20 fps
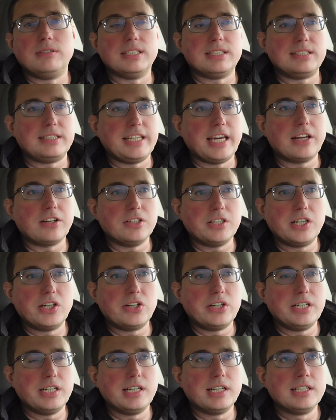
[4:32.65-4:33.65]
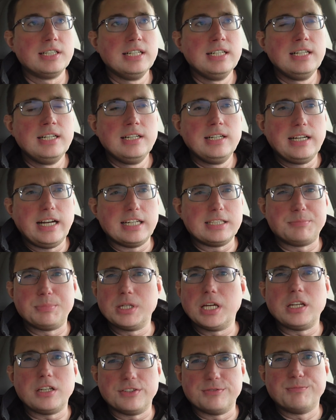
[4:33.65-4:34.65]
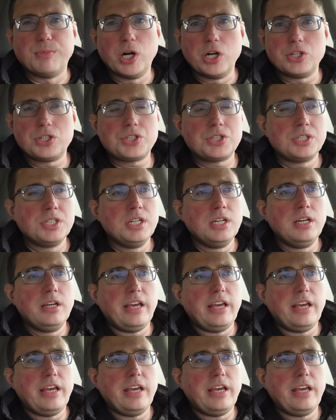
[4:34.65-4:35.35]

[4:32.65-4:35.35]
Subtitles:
the Seattle area at the beginning of March,